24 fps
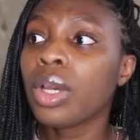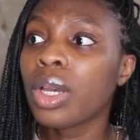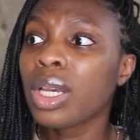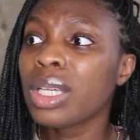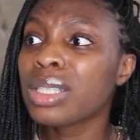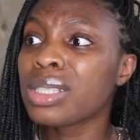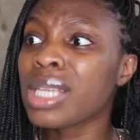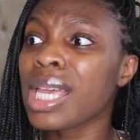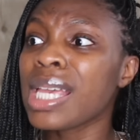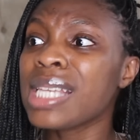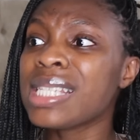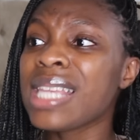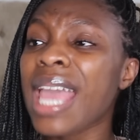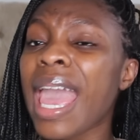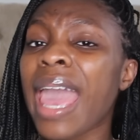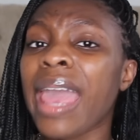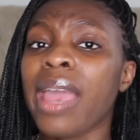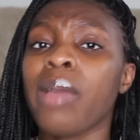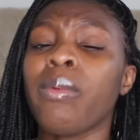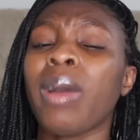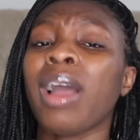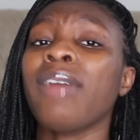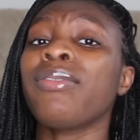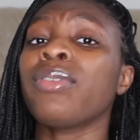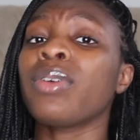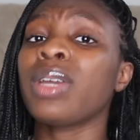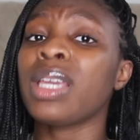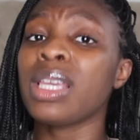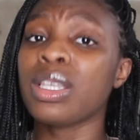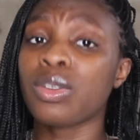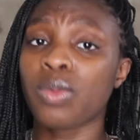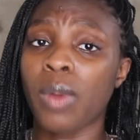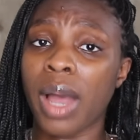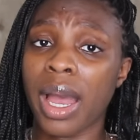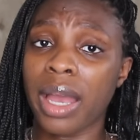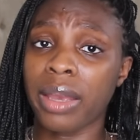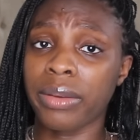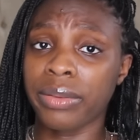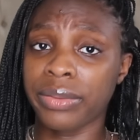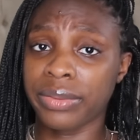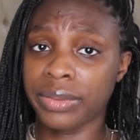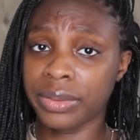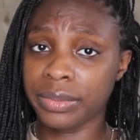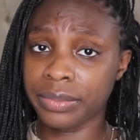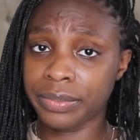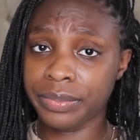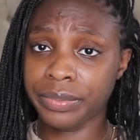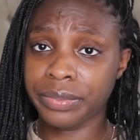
So is it a wife or his wife?